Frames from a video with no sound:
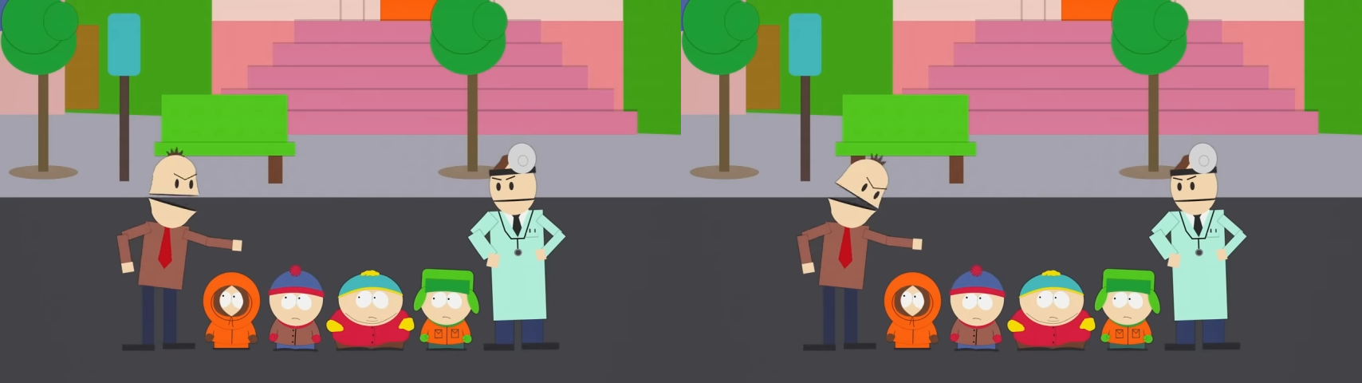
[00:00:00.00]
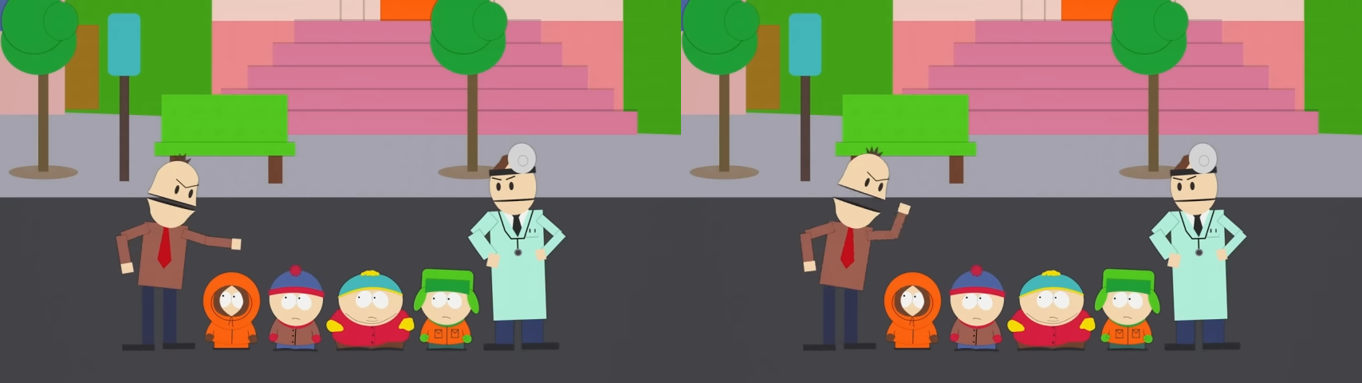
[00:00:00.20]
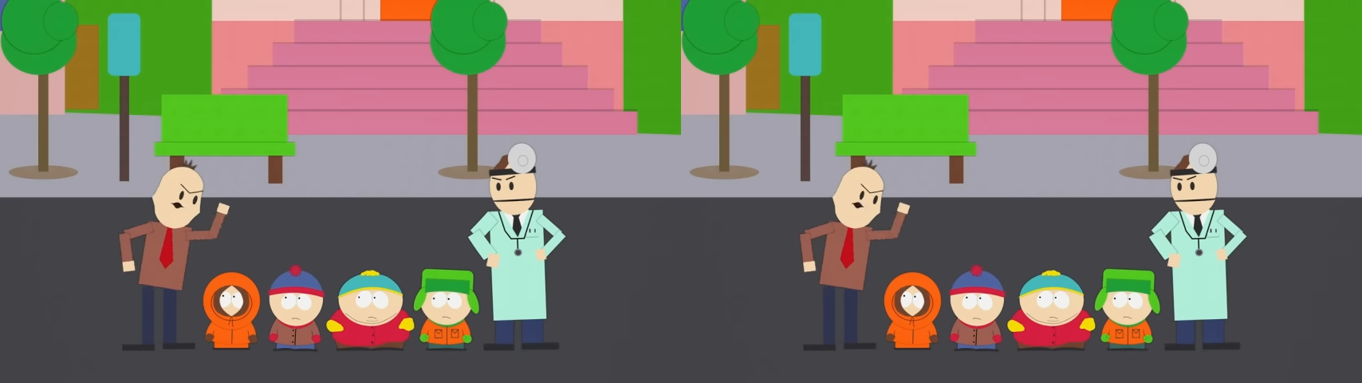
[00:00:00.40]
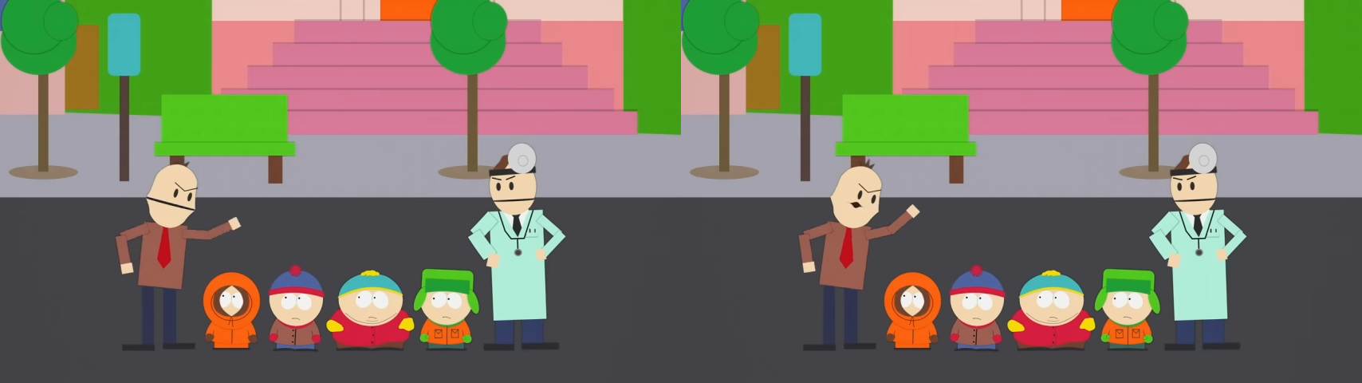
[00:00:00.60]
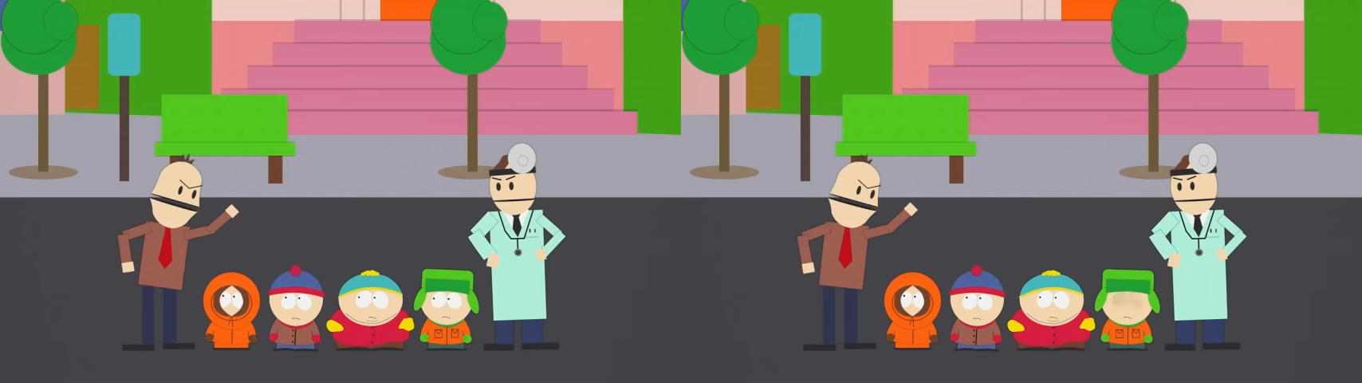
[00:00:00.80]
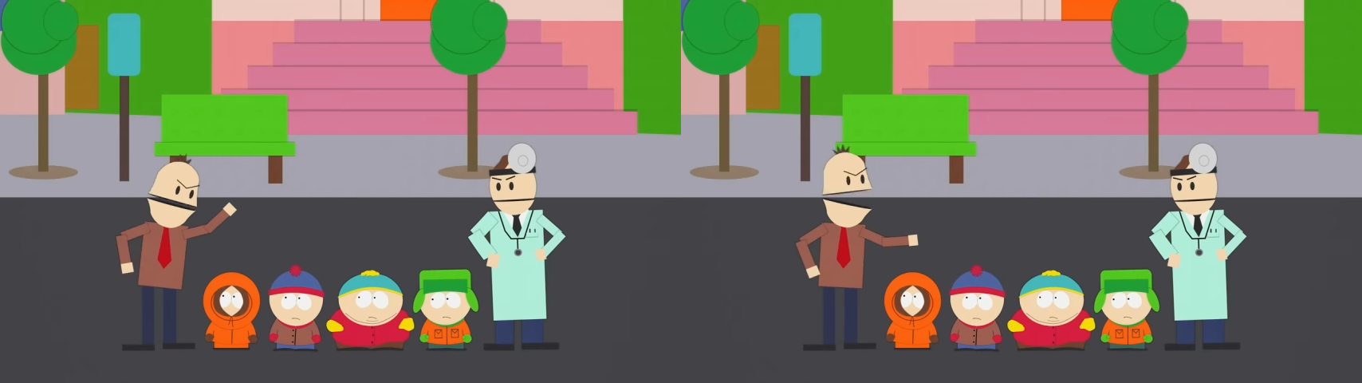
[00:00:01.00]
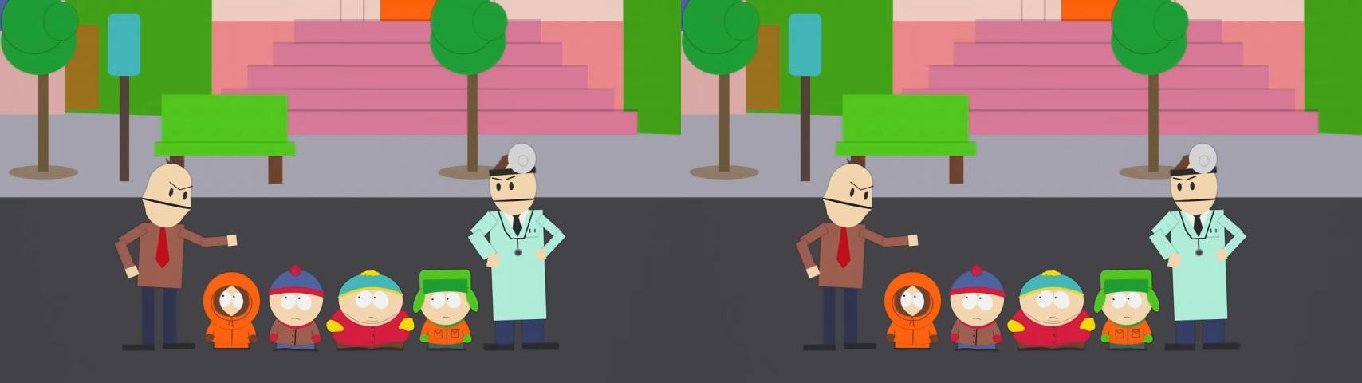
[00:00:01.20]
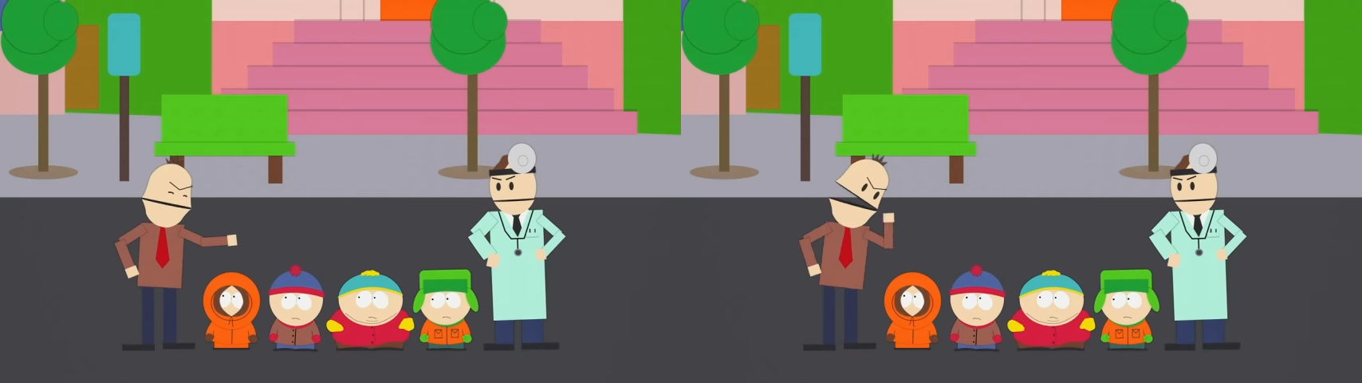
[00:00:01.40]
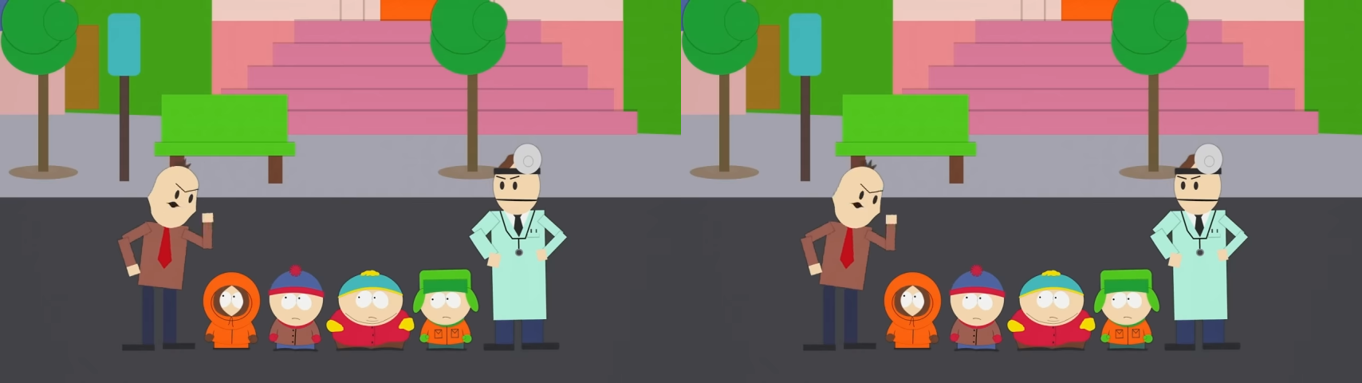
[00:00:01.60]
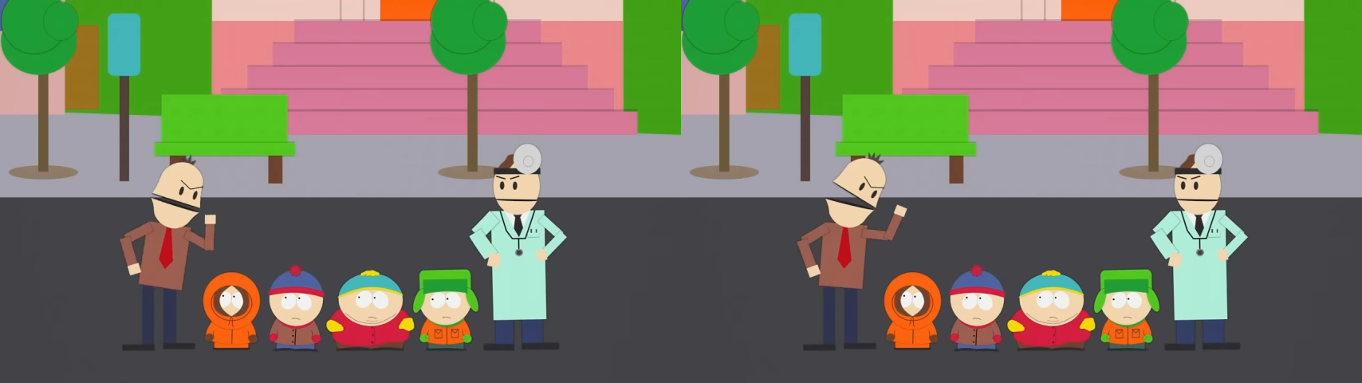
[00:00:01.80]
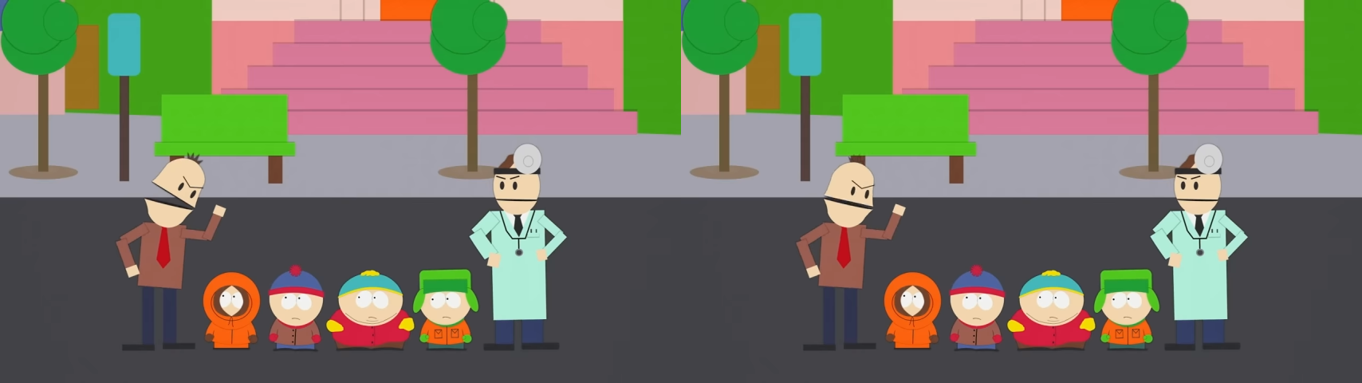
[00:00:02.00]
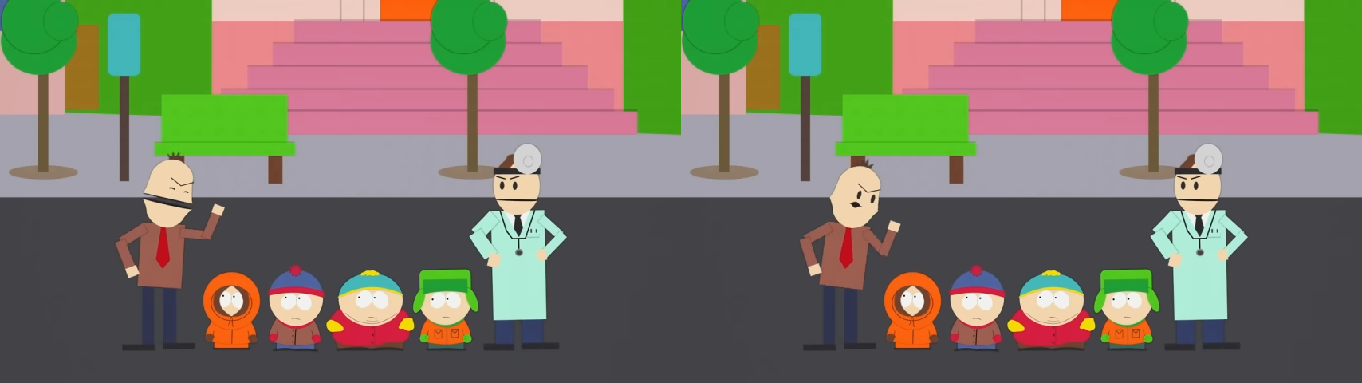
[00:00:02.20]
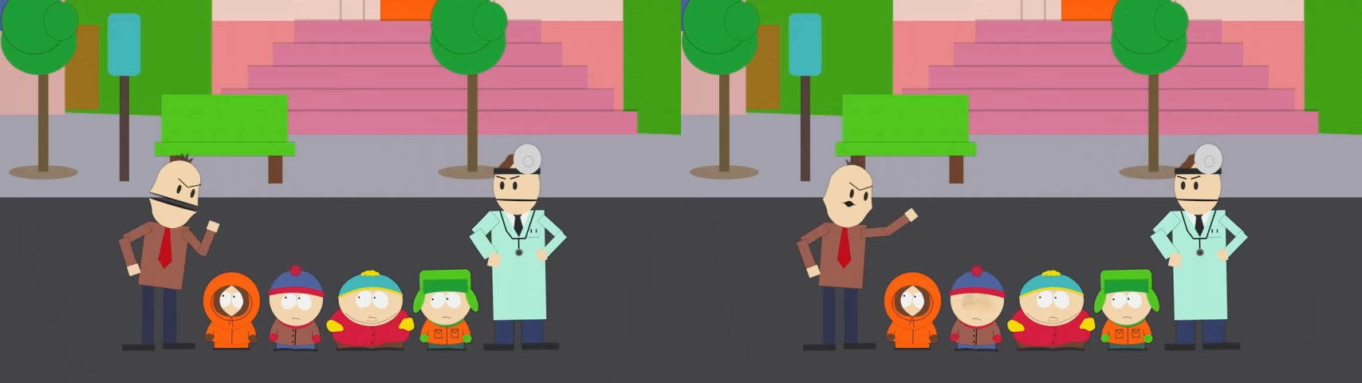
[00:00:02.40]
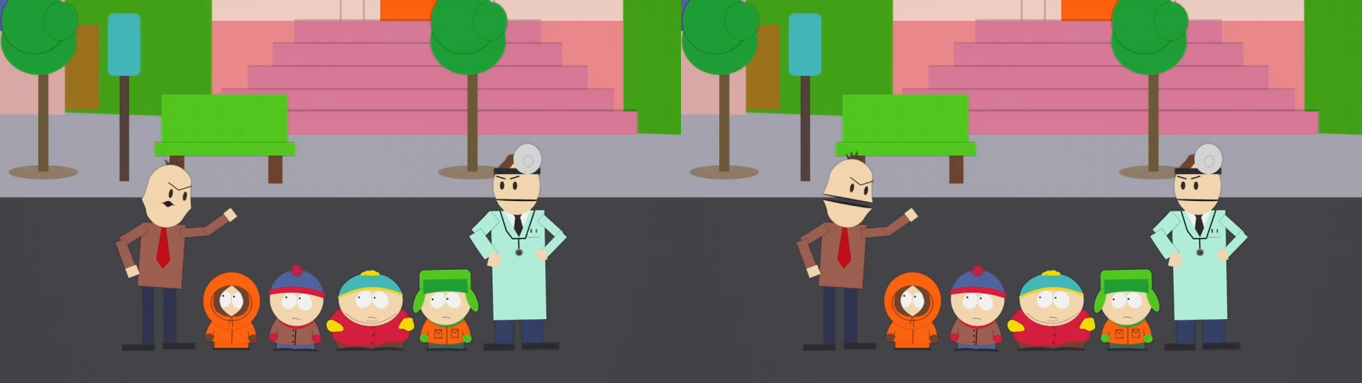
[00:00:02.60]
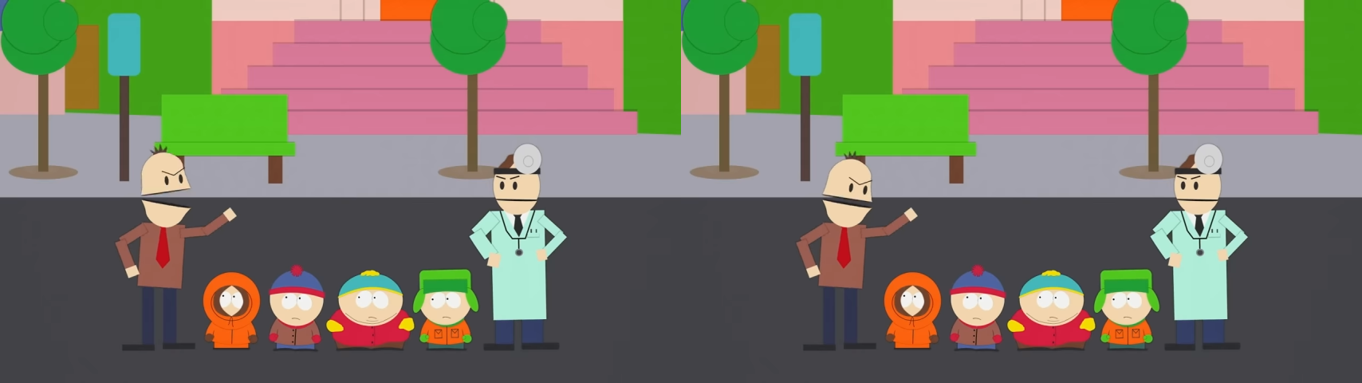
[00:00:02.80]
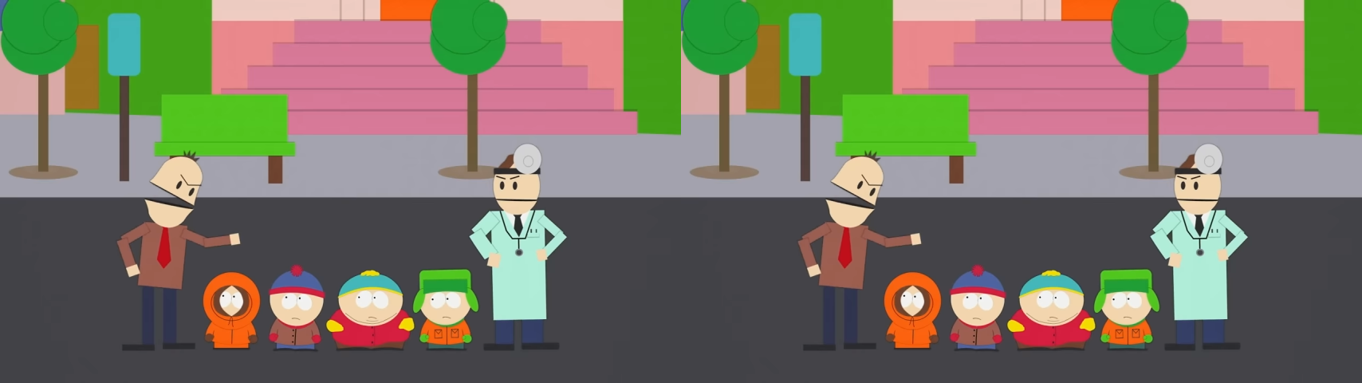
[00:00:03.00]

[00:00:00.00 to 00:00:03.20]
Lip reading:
[unreadable: no face in view]